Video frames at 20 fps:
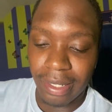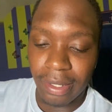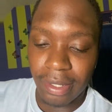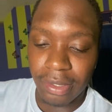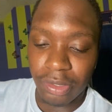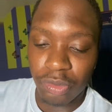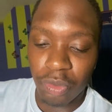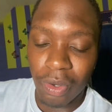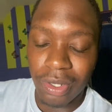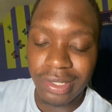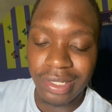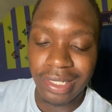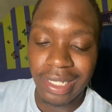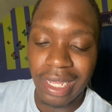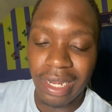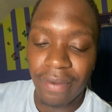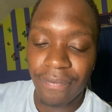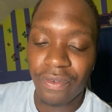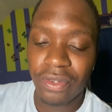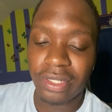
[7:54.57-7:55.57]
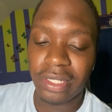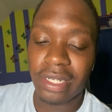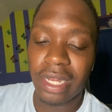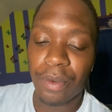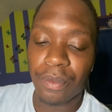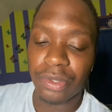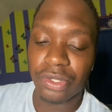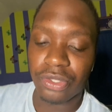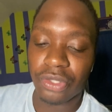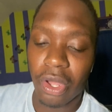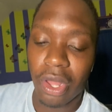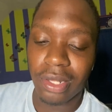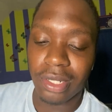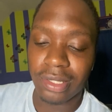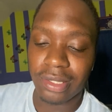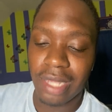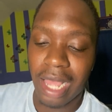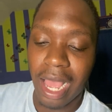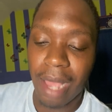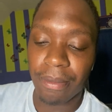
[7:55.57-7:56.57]
Towards the end, it feels like they were
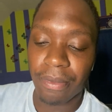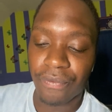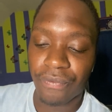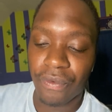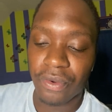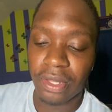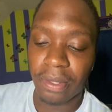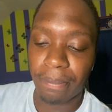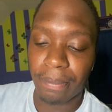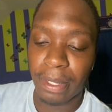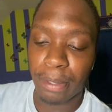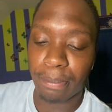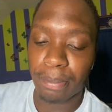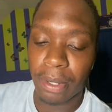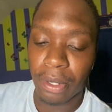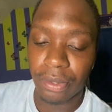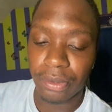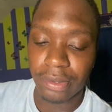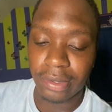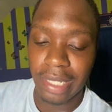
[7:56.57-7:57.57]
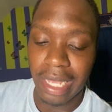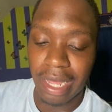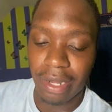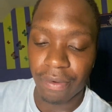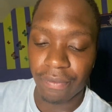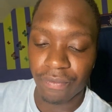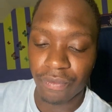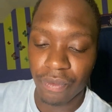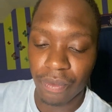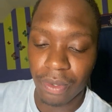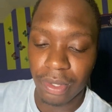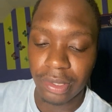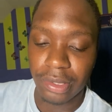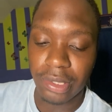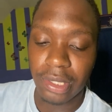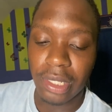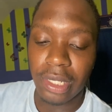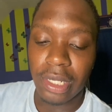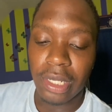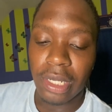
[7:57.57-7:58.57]
stalling time before the big pose down, of
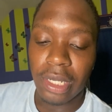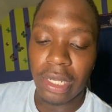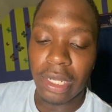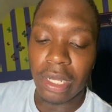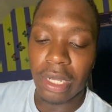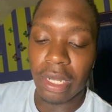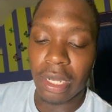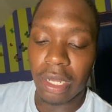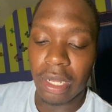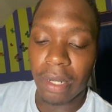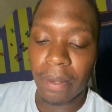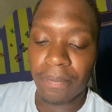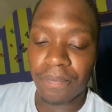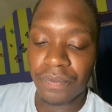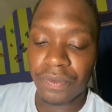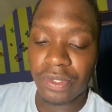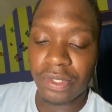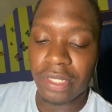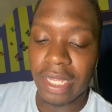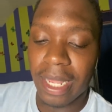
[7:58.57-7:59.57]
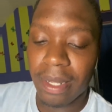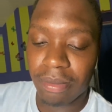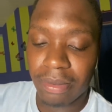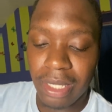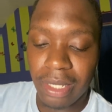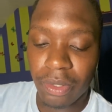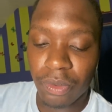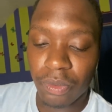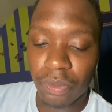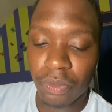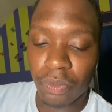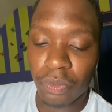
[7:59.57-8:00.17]
course. Same thing